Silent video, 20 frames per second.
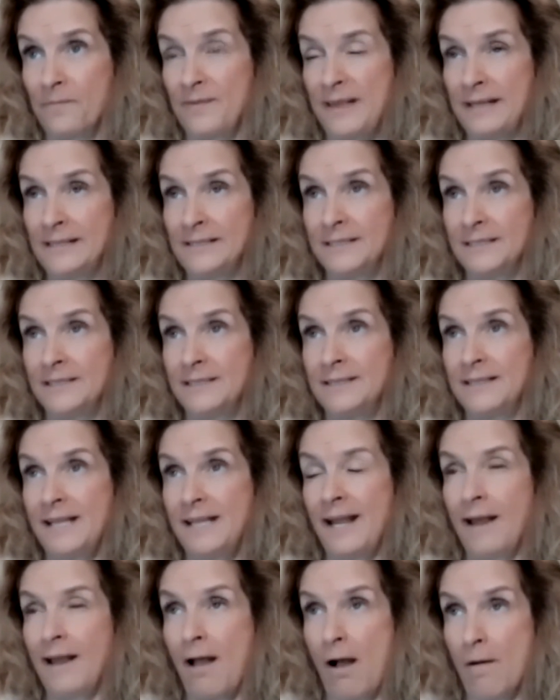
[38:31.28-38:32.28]

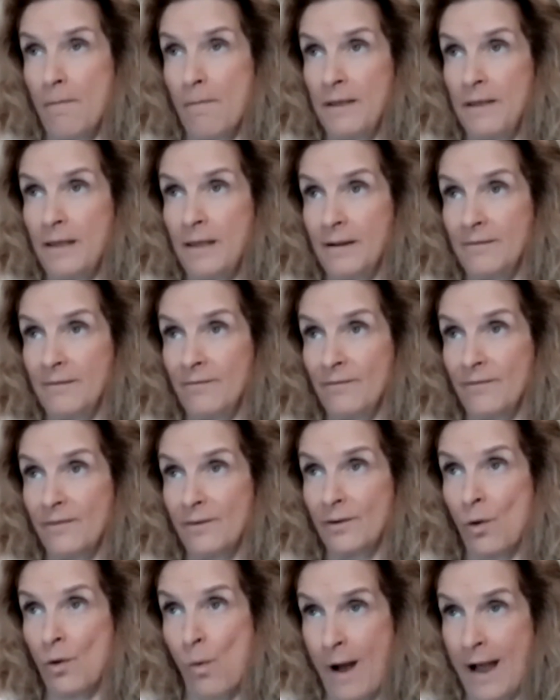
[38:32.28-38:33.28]
They come in
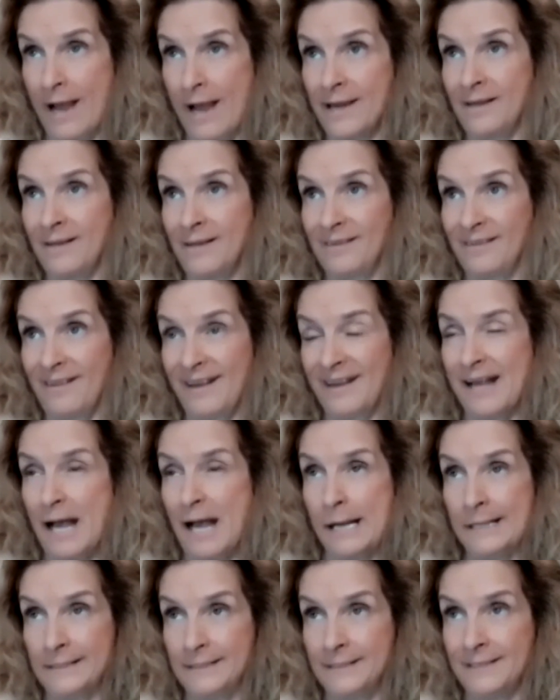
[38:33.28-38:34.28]
quiet like
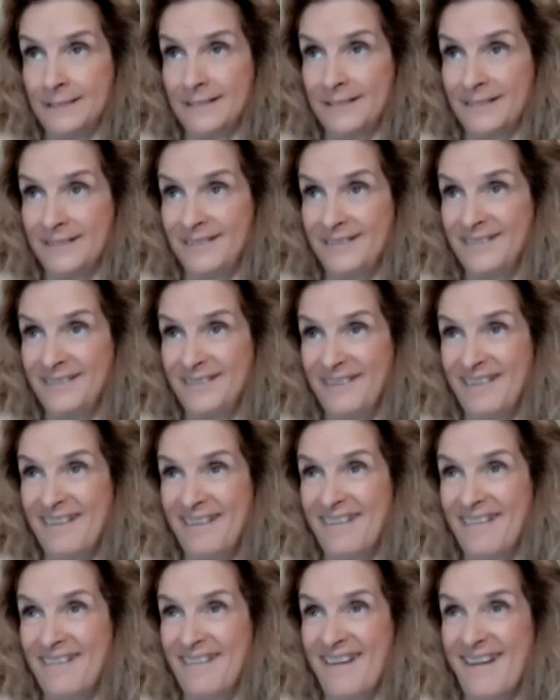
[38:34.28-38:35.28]
I did,
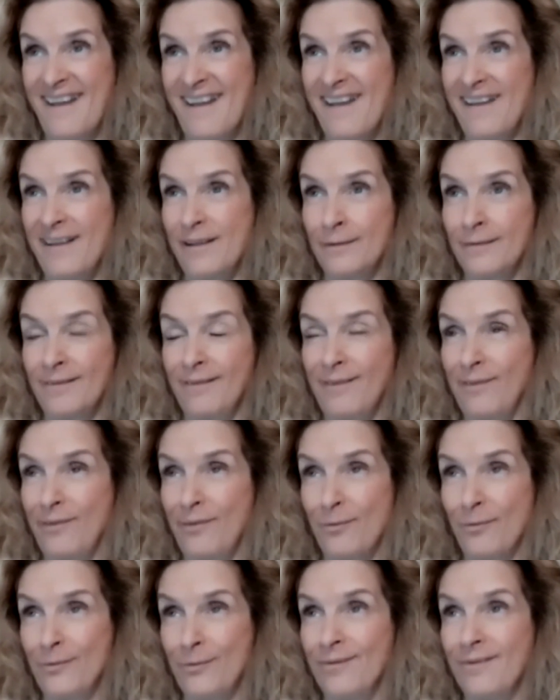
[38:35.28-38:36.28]
and
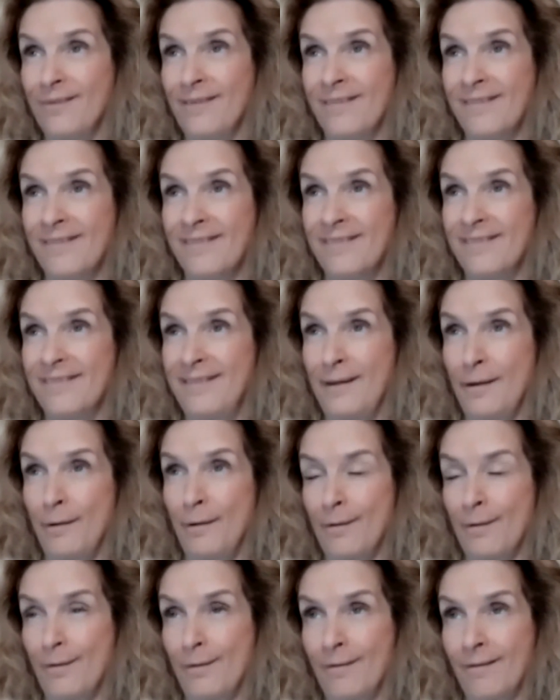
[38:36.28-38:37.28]
soon
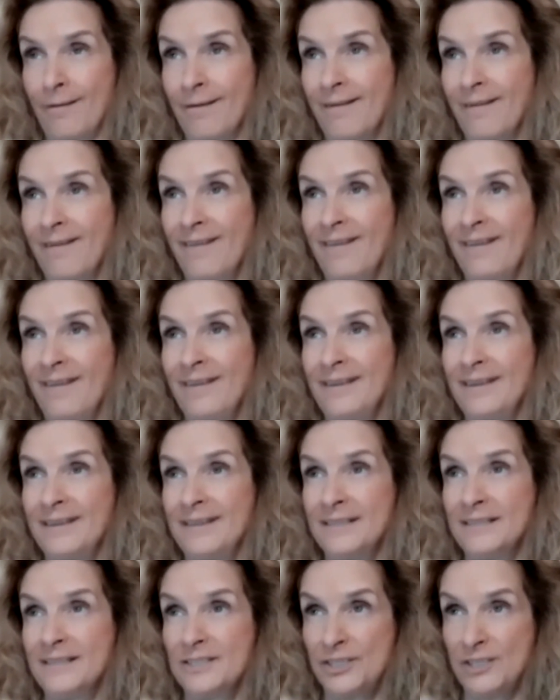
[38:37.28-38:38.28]
they're
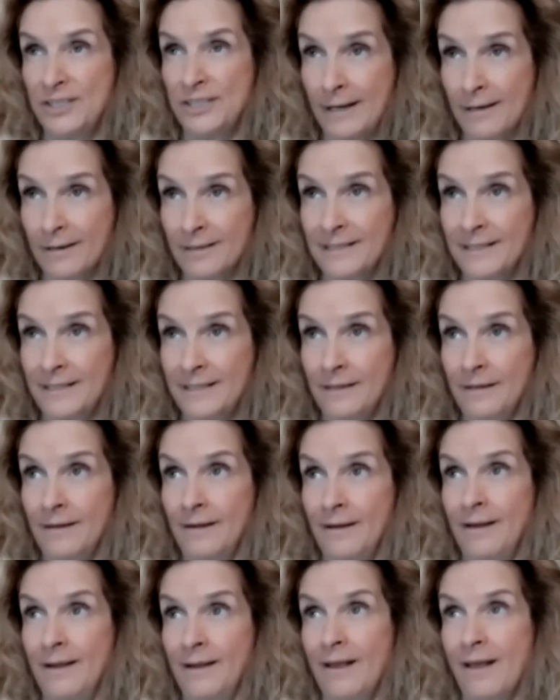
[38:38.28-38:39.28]

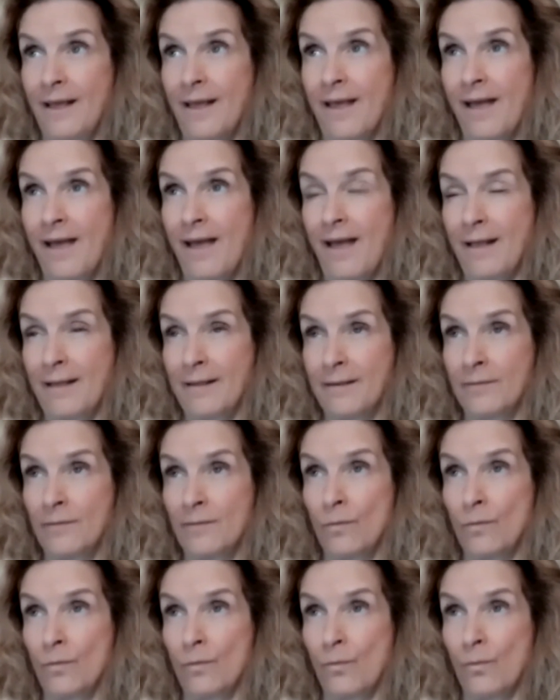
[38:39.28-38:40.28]
sharing
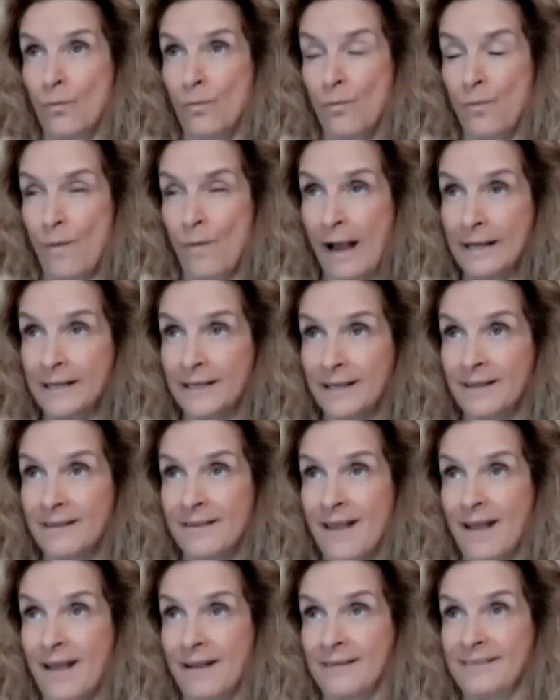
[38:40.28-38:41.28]
and
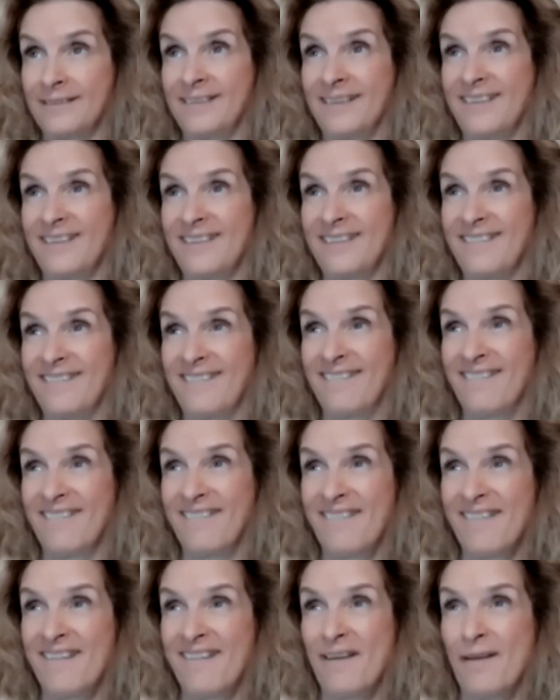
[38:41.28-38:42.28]
recognizing
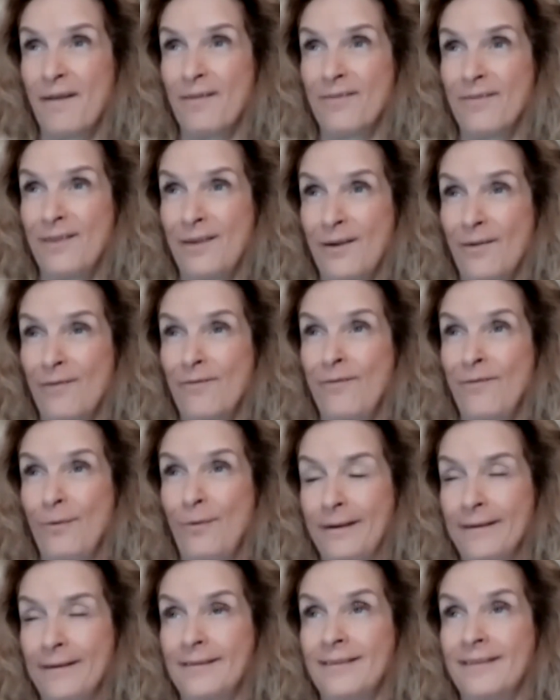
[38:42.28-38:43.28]
their
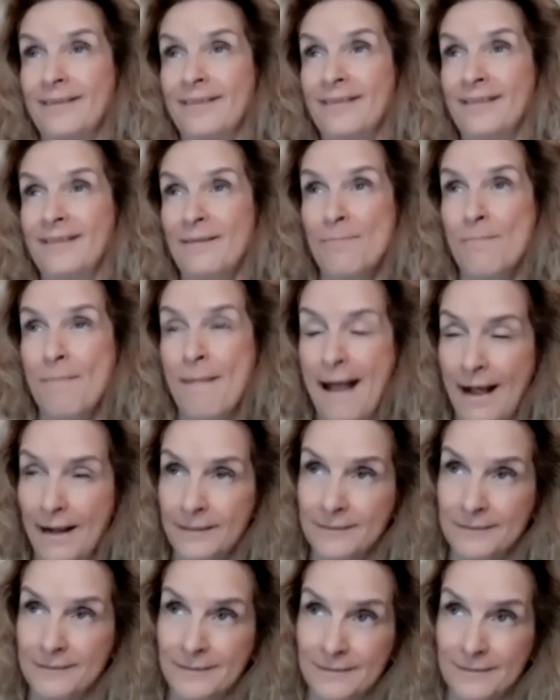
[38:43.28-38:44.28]
voice
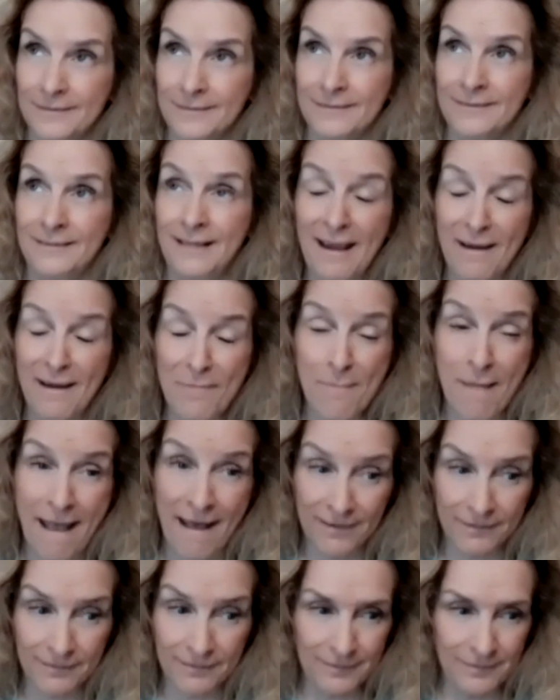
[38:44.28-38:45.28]
matters. They
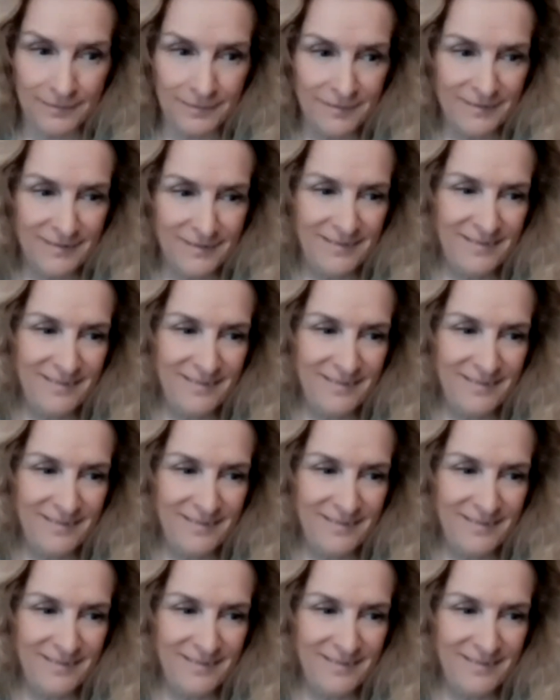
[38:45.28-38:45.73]
matter.